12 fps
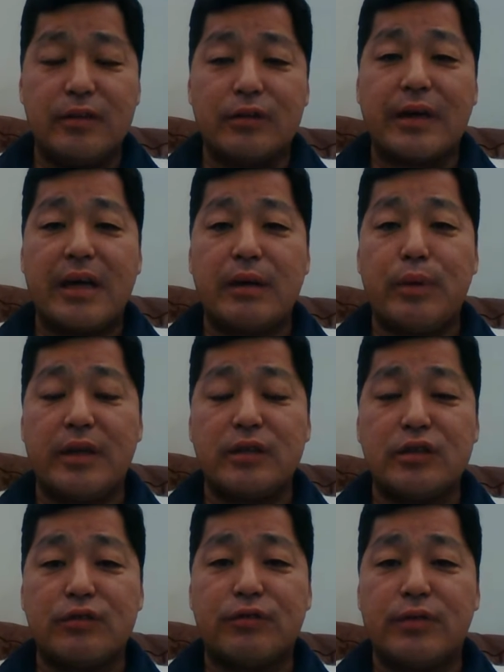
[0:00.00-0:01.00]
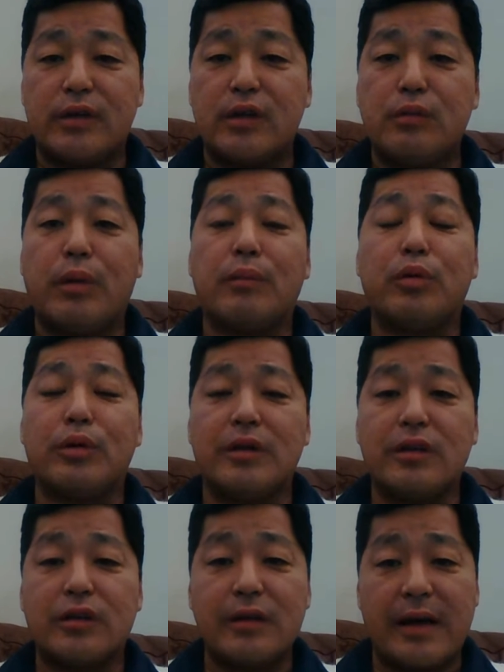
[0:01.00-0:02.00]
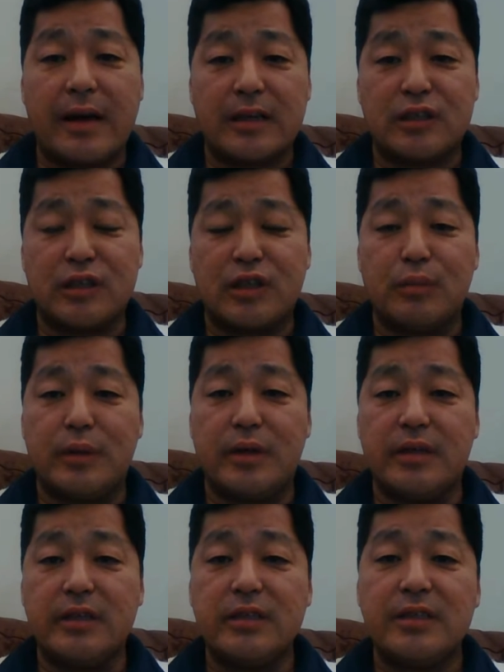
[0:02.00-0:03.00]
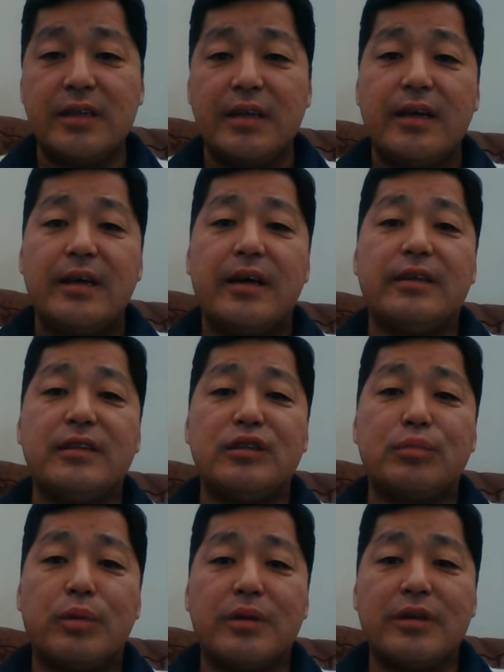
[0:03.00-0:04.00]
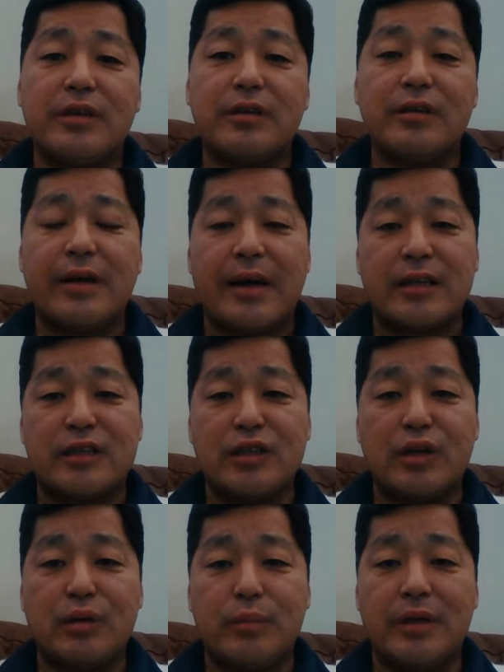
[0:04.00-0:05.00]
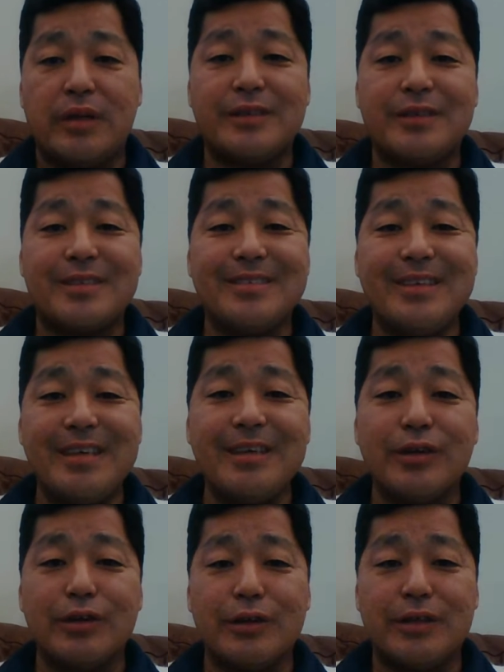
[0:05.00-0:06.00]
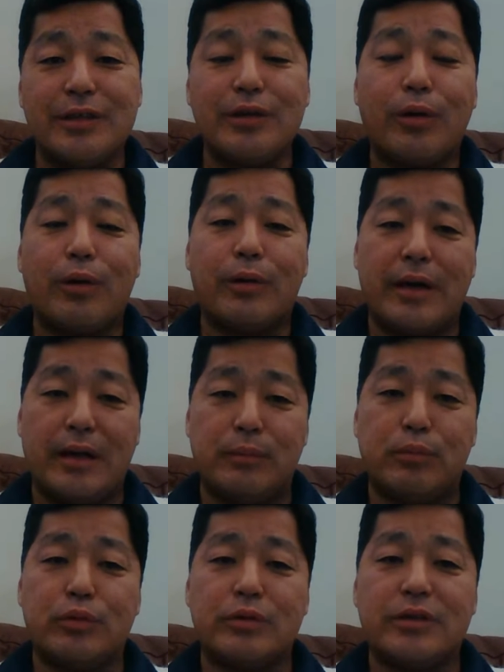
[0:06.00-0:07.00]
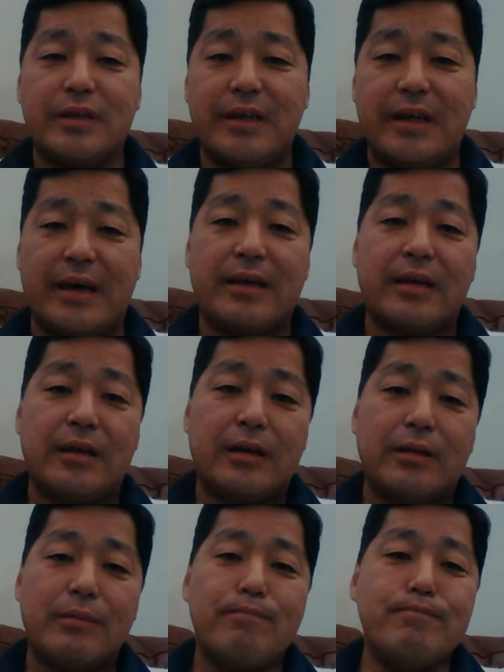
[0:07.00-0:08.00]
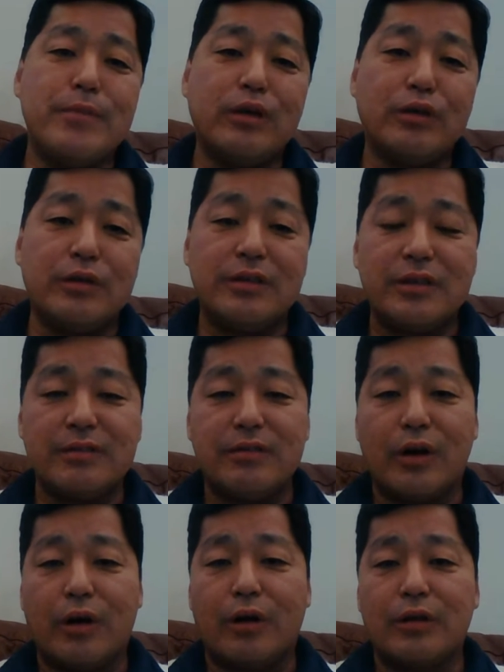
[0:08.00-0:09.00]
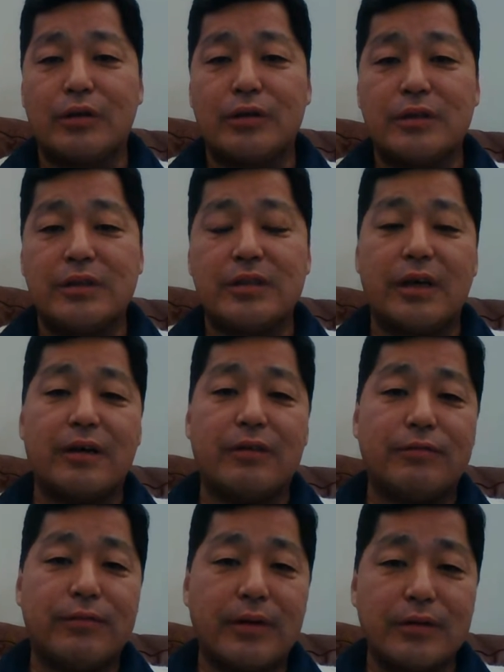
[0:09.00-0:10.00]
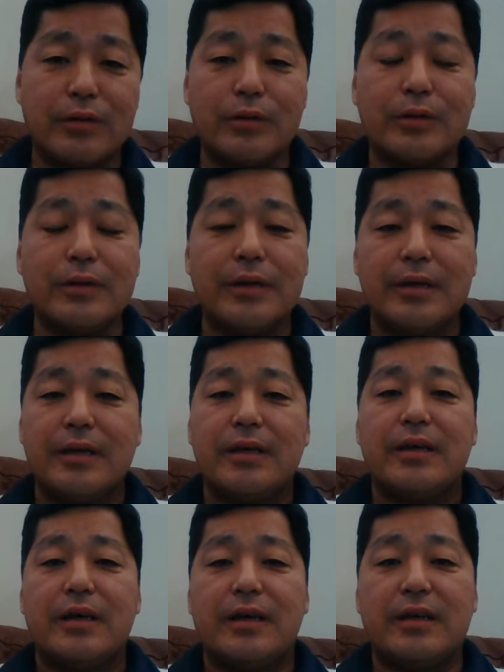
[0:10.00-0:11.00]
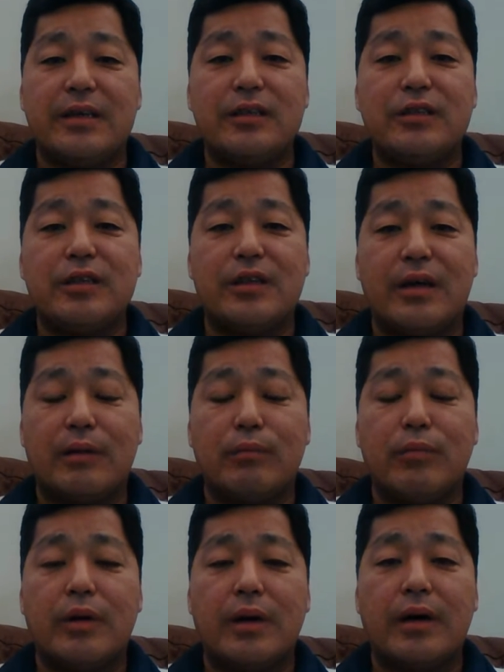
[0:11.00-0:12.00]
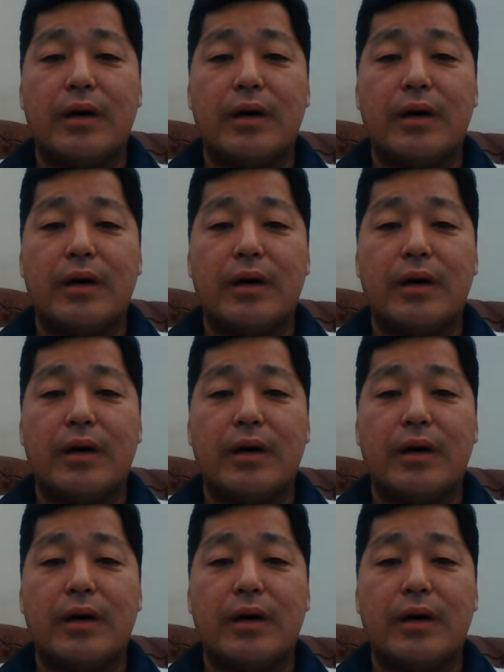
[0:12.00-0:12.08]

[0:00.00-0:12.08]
their campaigns are funded by political action committees, and these political action committees legally are able to get millions of dollars funneled into them